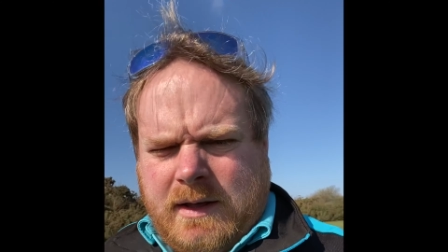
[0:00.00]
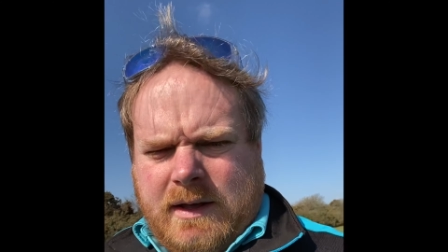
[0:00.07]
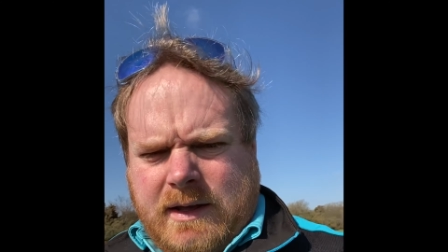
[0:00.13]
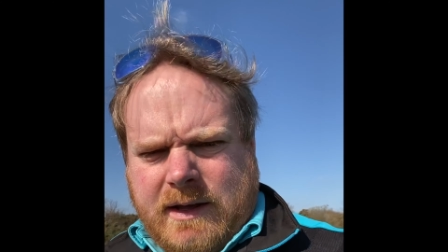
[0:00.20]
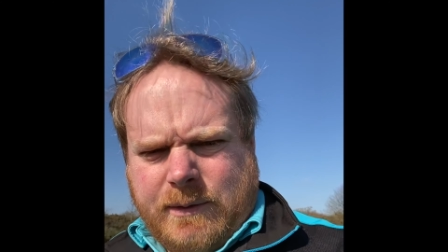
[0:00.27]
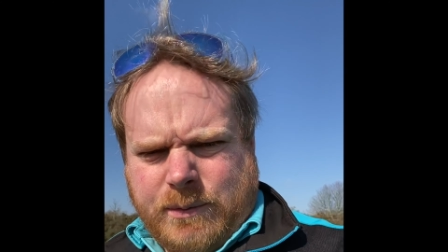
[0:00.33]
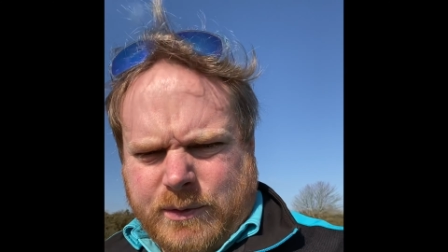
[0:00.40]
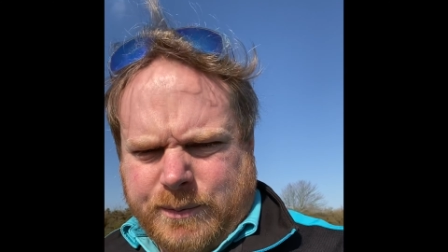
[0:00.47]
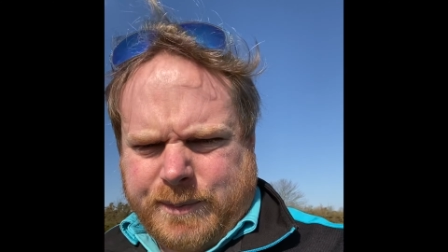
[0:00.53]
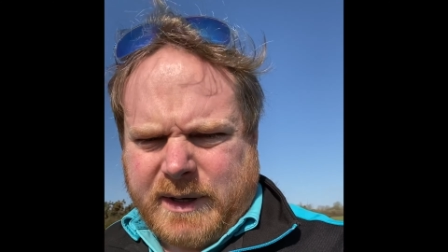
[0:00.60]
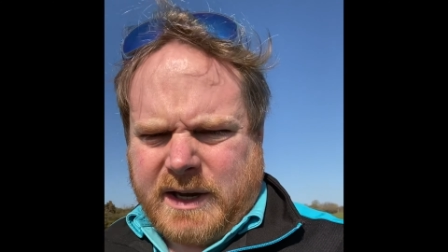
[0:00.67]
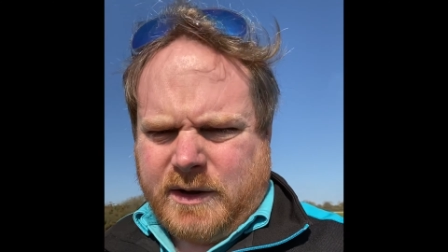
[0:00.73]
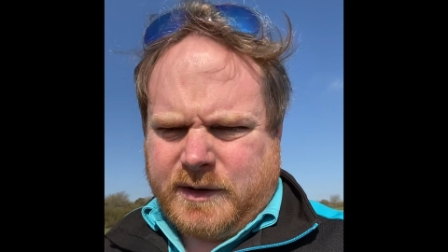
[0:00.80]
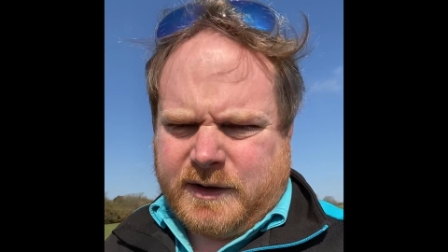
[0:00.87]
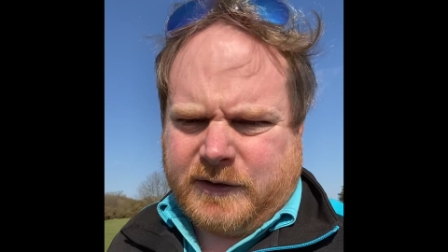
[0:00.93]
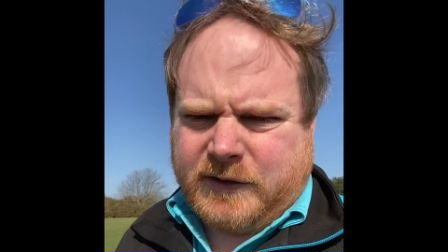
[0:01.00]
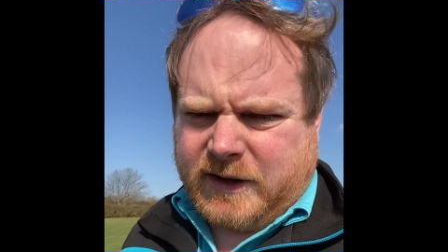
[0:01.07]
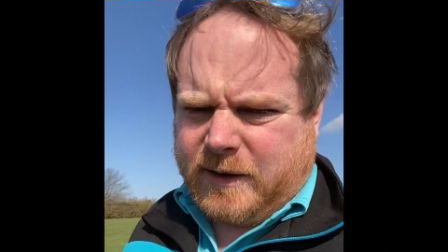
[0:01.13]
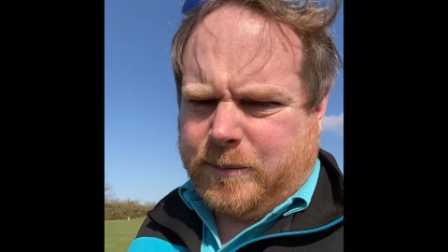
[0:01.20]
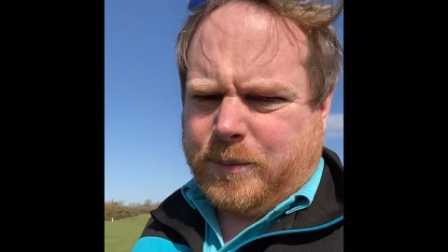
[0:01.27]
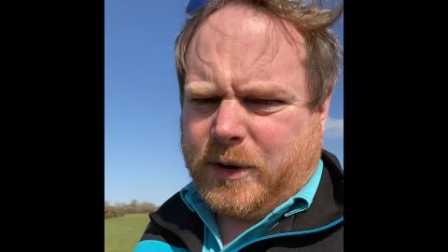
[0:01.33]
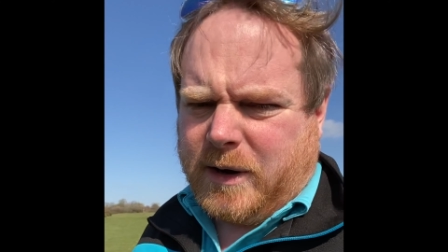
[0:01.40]
it will be on the
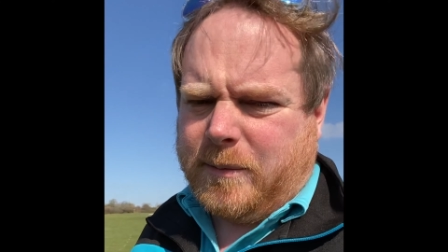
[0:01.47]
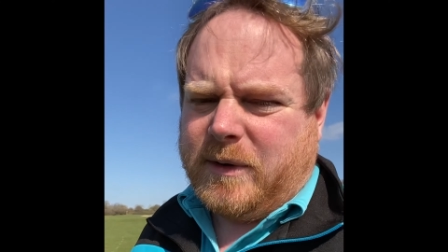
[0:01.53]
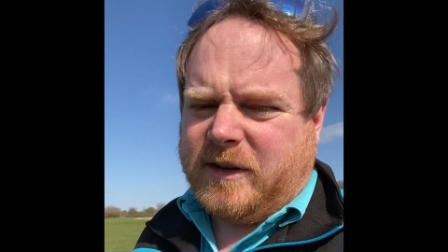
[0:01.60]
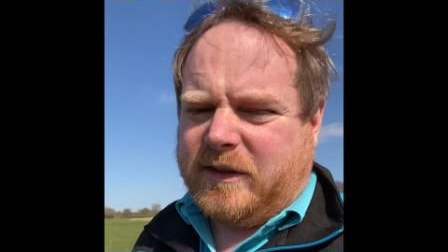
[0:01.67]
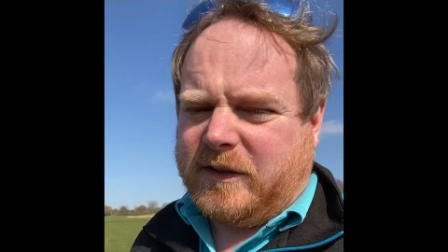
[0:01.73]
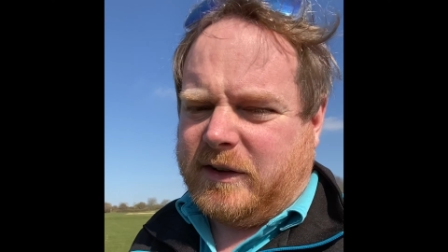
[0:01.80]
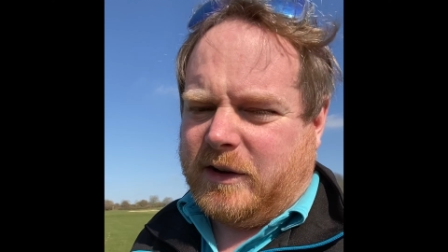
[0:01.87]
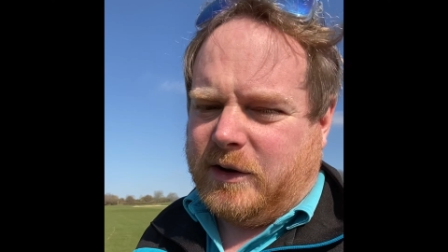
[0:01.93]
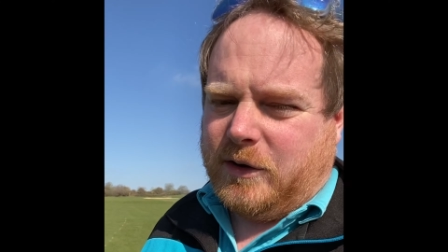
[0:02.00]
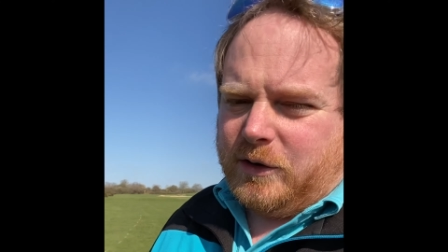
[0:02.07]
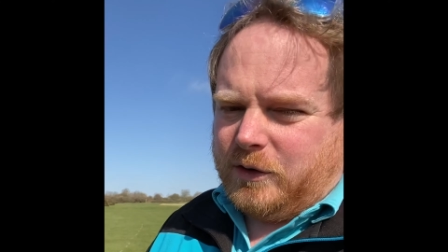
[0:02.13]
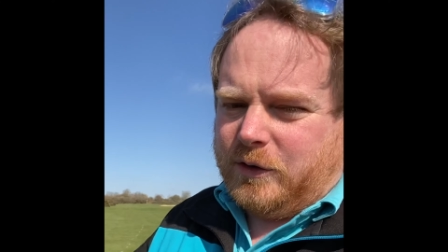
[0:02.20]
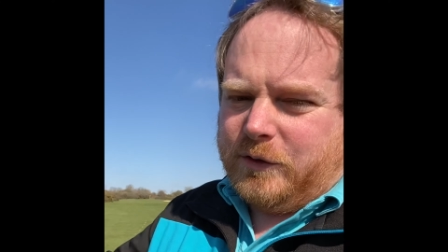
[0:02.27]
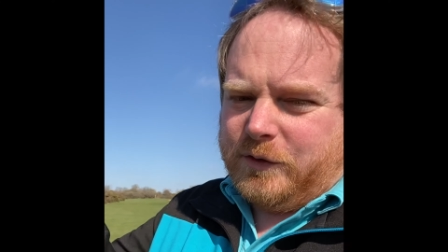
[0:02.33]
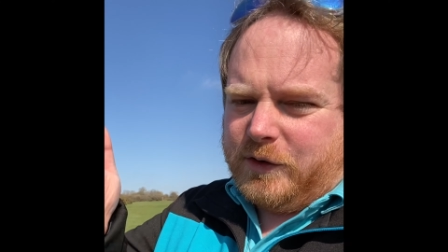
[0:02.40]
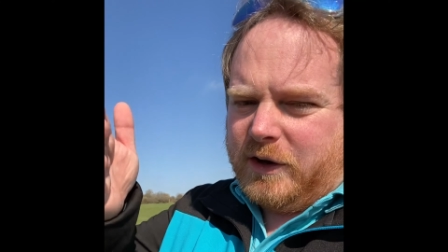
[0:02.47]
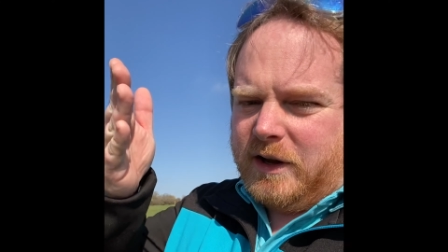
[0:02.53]
same premise of